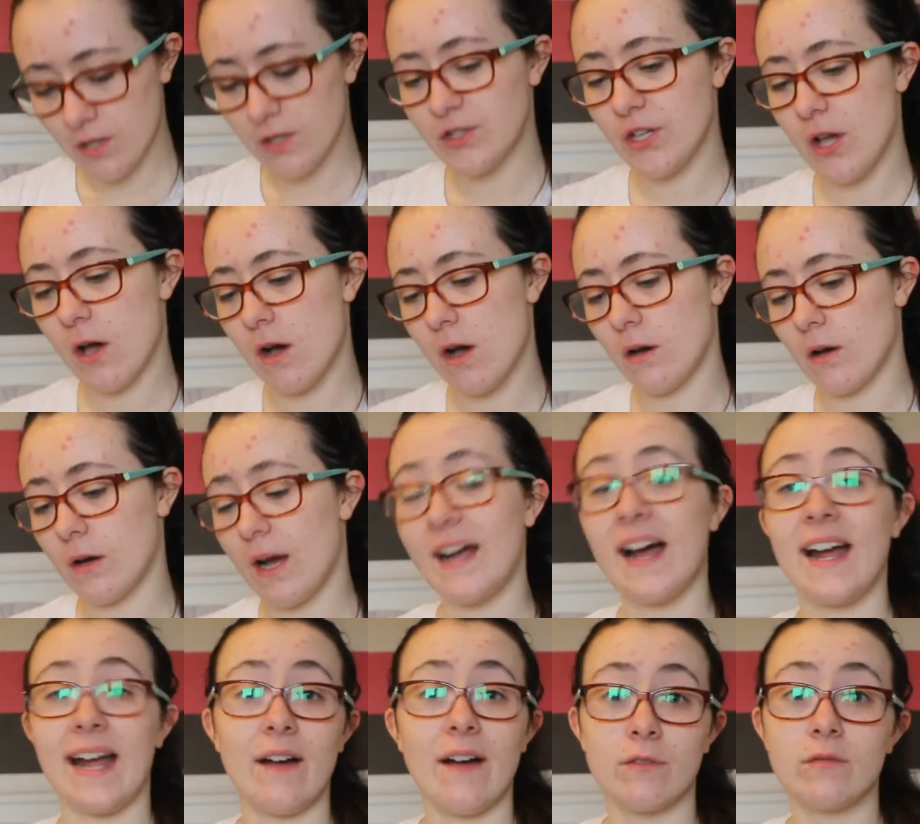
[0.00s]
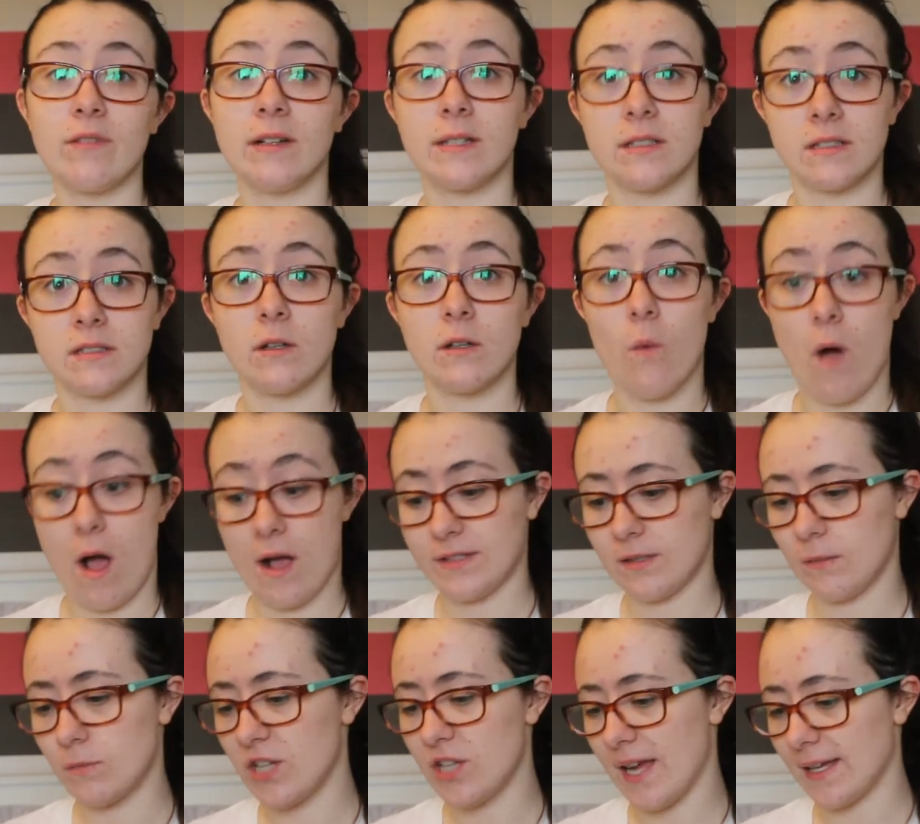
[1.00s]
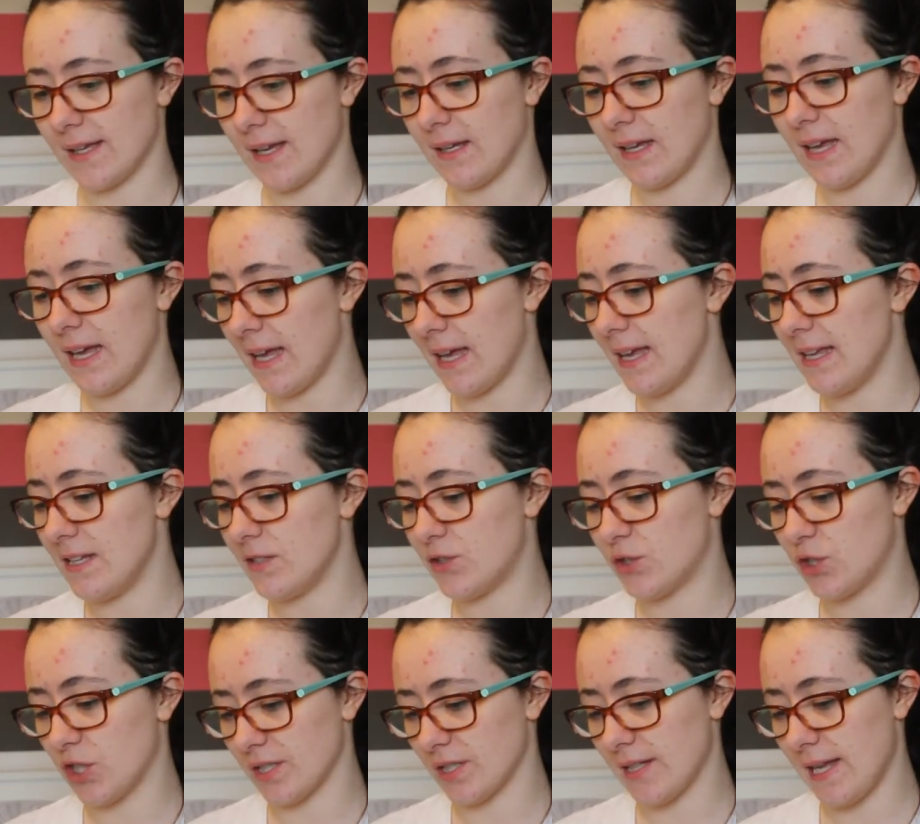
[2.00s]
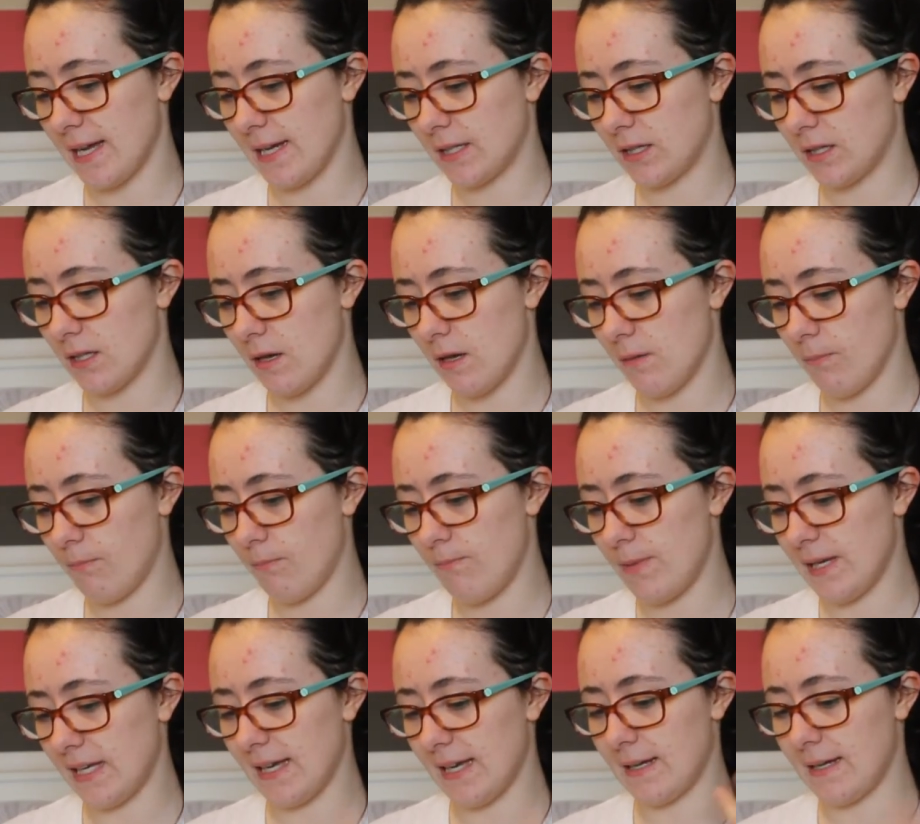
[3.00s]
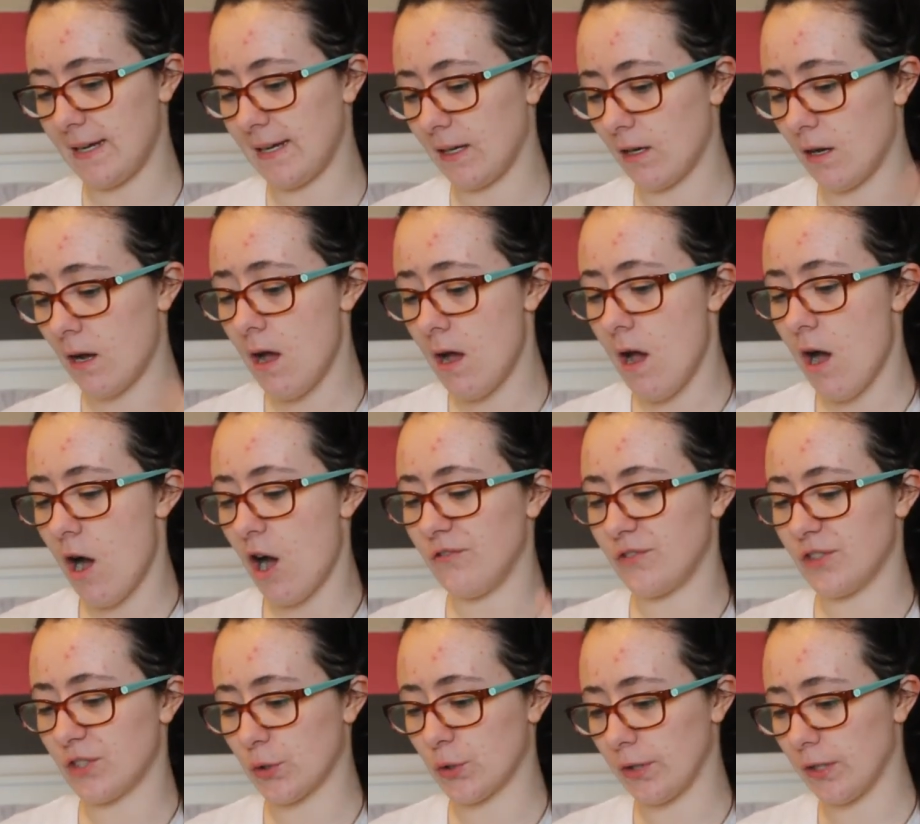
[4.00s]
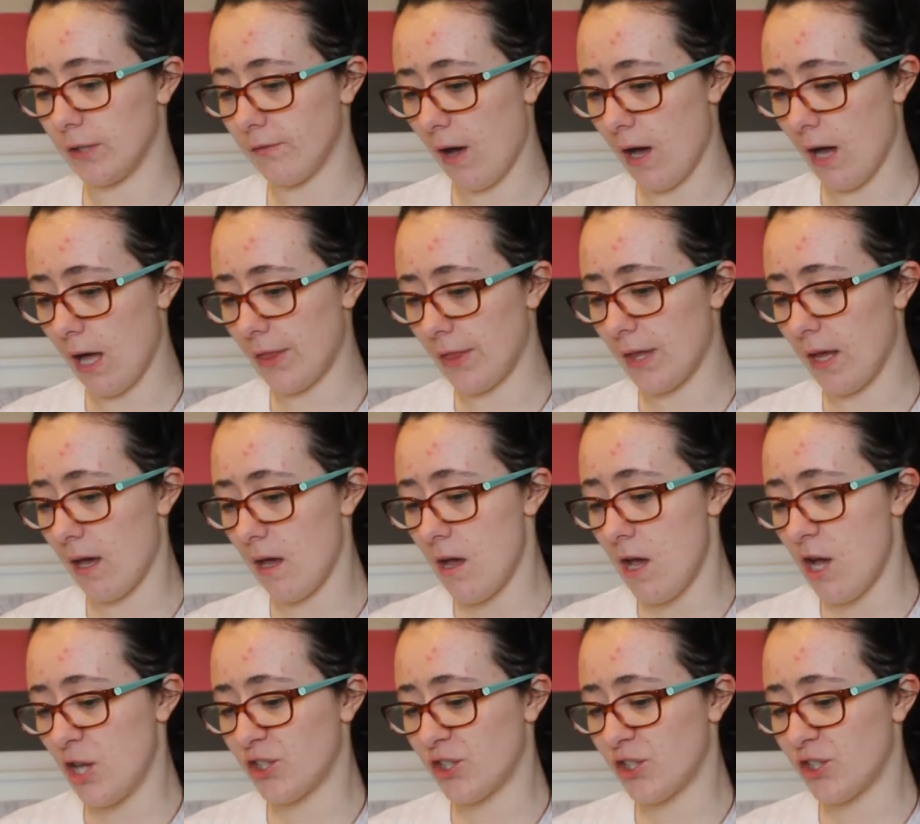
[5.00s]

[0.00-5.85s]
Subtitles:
So I haven't read this in a while, so I'm checking. It is just like the beginning of the story of Arthur.